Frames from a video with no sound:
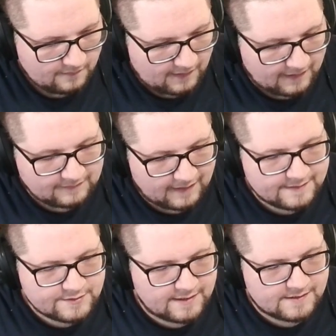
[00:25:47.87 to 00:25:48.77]
I'd like a
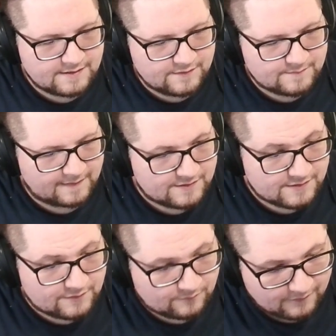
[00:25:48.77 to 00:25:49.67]
chance to use my
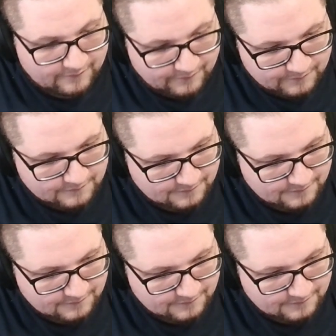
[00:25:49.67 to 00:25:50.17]
Incineroar, though.